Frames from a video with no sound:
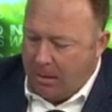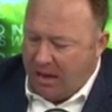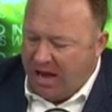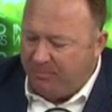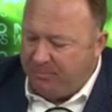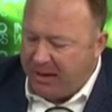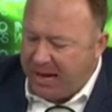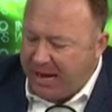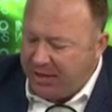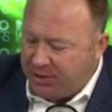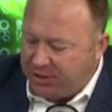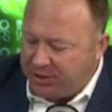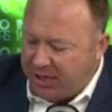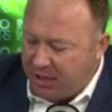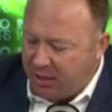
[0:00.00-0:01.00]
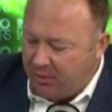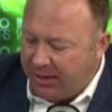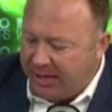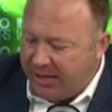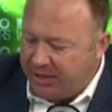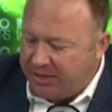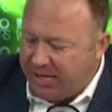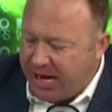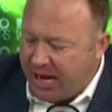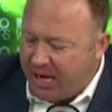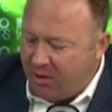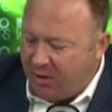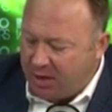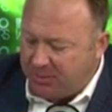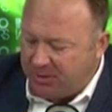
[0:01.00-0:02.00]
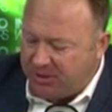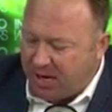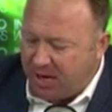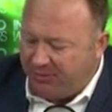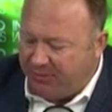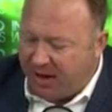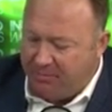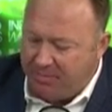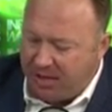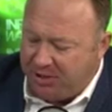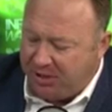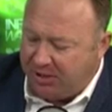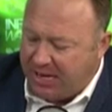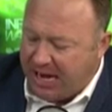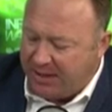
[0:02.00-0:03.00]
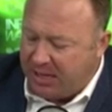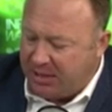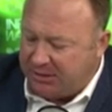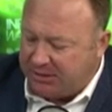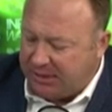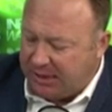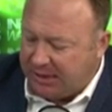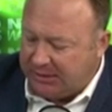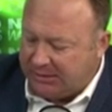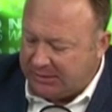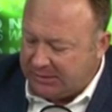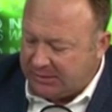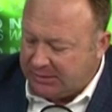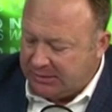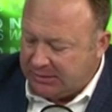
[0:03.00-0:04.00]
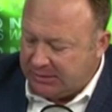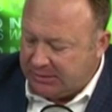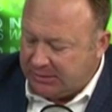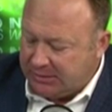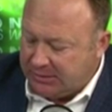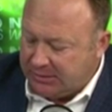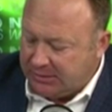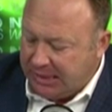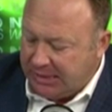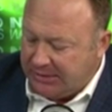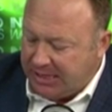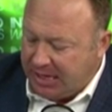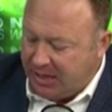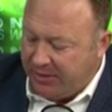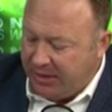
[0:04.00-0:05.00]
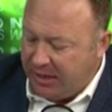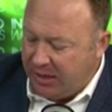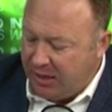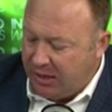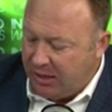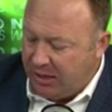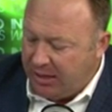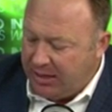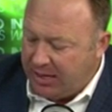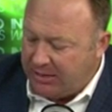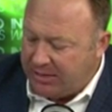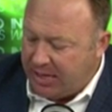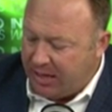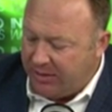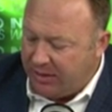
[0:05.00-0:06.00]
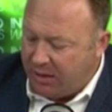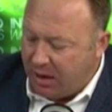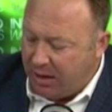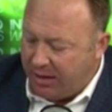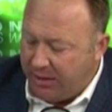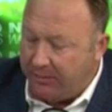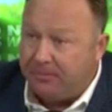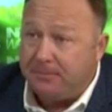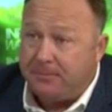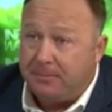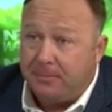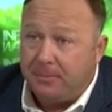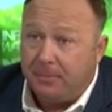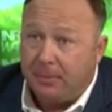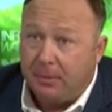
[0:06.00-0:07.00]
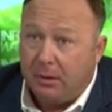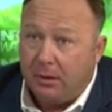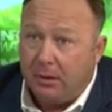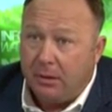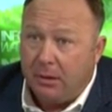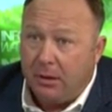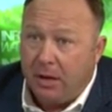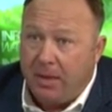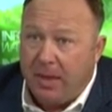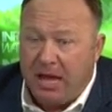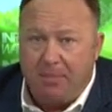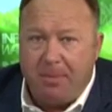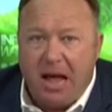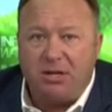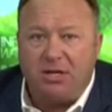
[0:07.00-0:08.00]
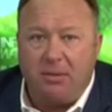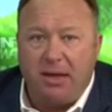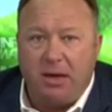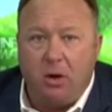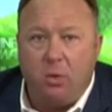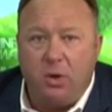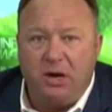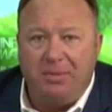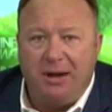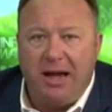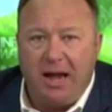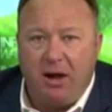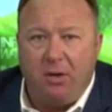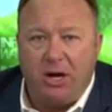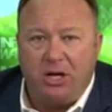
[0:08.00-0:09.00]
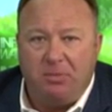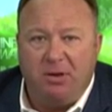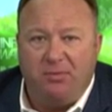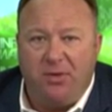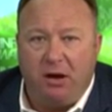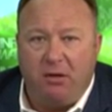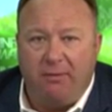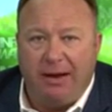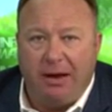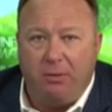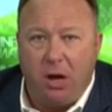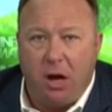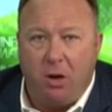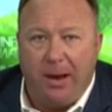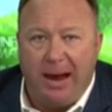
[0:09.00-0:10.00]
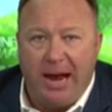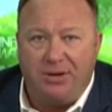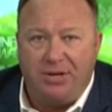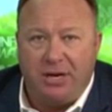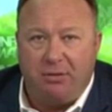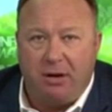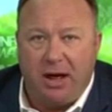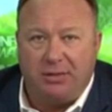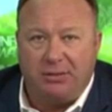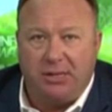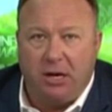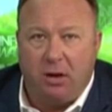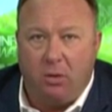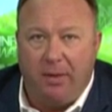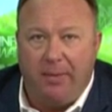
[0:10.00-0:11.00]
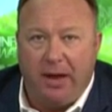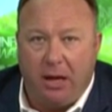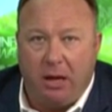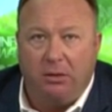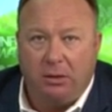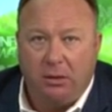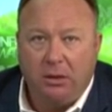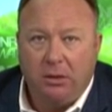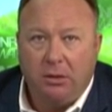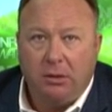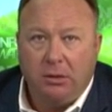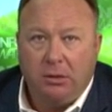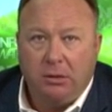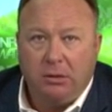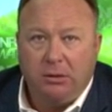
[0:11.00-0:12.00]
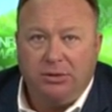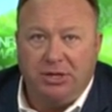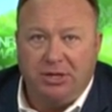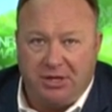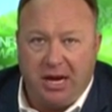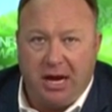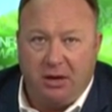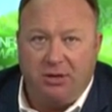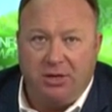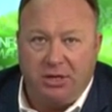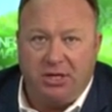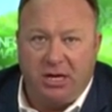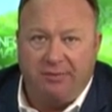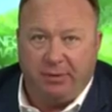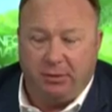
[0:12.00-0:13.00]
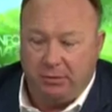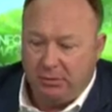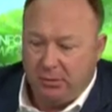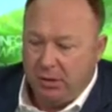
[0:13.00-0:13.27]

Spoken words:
FBI agents, Hillary is the Antichrist personified. Mention that. That's out of the Hill, and that's out of the Guardian. And they keep asking, they go, what do you mean Antichrist? You mean figurative? They go, no, Antichrist. They go, what? They go, she's evil.